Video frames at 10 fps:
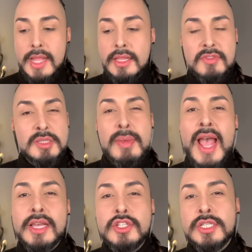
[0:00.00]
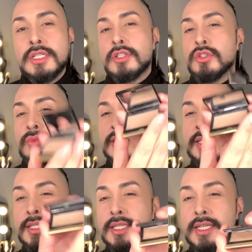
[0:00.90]
I love this packaging. It looks really
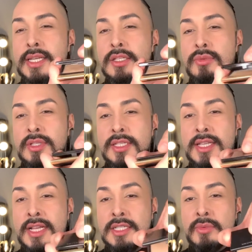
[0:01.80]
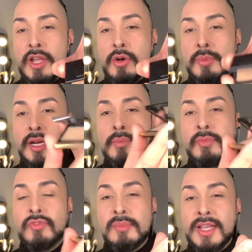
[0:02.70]
sleek. It's really sexy when I open it up
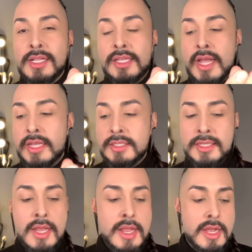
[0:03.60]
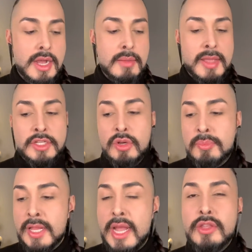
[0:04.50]
in front of my clients. Um, and to
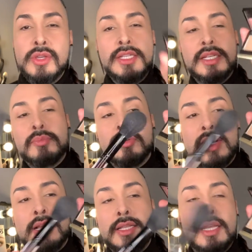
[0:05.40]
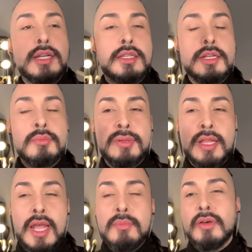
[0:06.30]
apply it, you can dip directly in and then
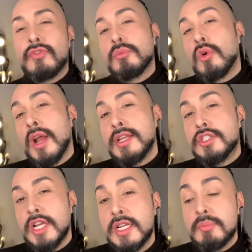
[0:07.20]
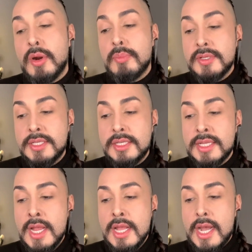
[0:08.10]
apply, but for more hygienic purposes,
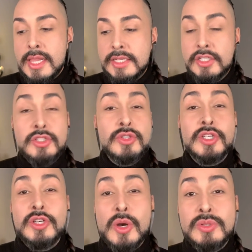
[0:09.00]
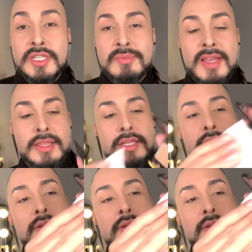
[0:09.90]
I like to do the ghosting method.